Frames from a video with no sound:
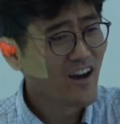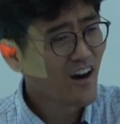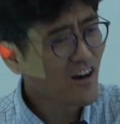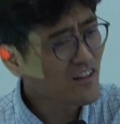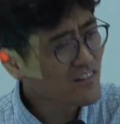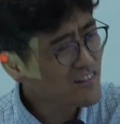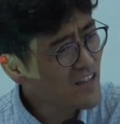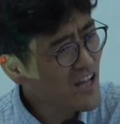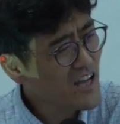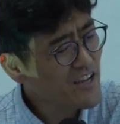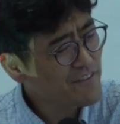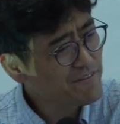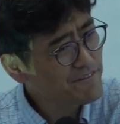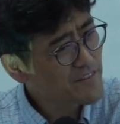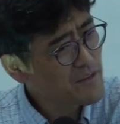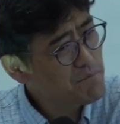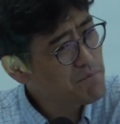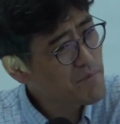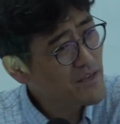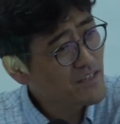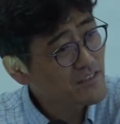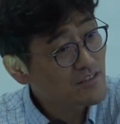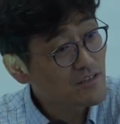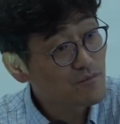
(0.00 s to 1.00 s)
a life that
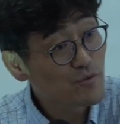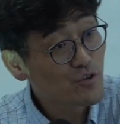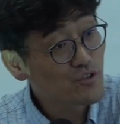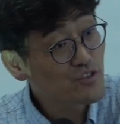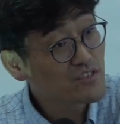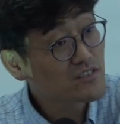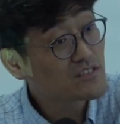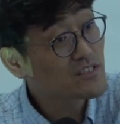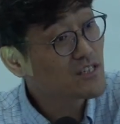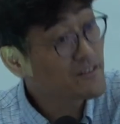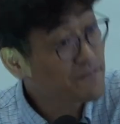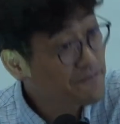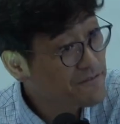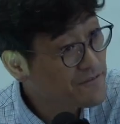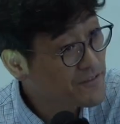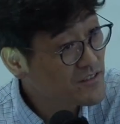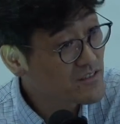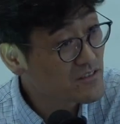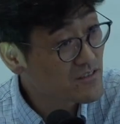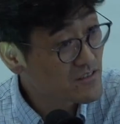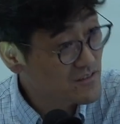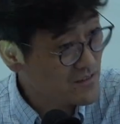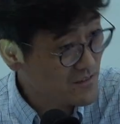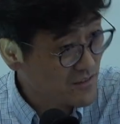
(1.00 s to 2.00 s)
makes the most
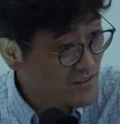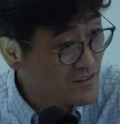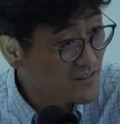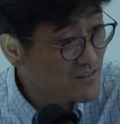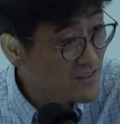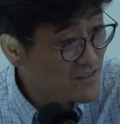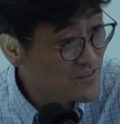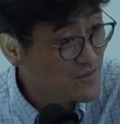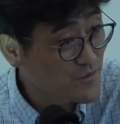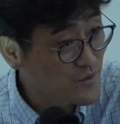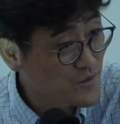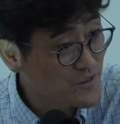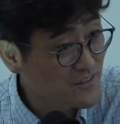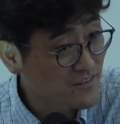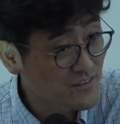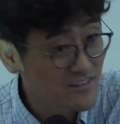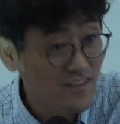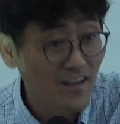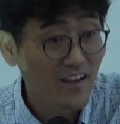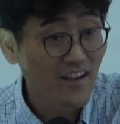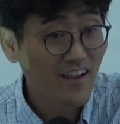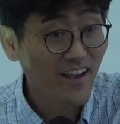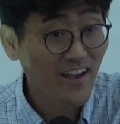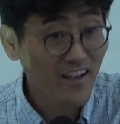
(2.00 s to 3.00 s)
difference in this world
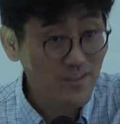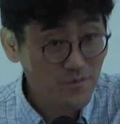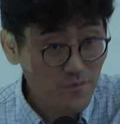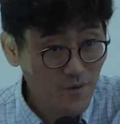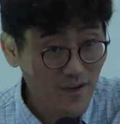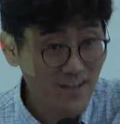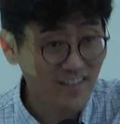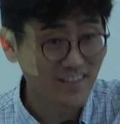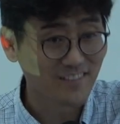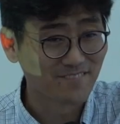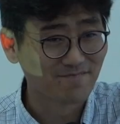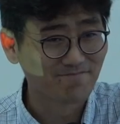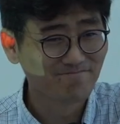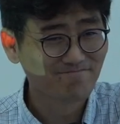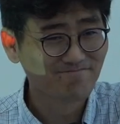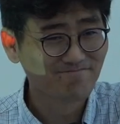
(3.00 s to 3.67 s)
as well.